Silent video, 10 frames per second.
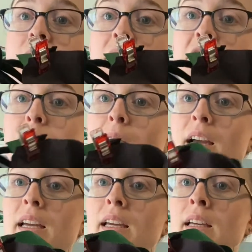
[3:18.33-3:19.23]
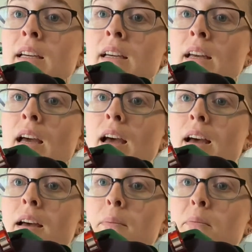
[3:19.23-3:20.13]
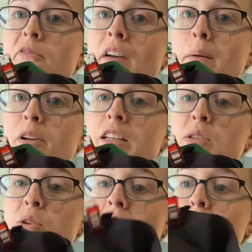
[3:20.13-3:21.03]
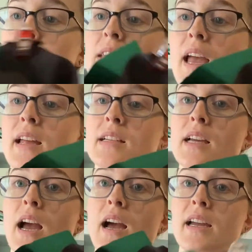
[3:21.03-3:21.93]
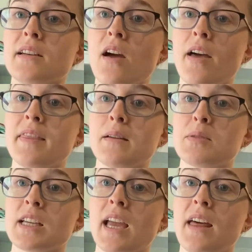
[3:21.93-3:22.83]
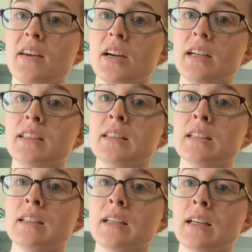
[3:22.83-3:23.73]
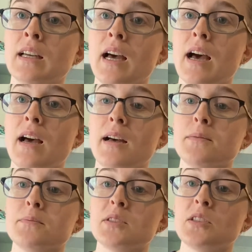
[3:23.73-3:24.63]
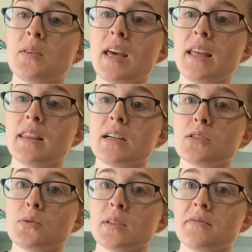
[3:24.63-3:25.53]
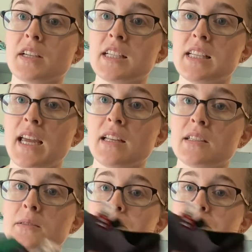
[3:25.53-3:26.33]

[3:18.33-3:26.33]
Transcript: of my fabric straps and I knot them together so that they're sort of contained.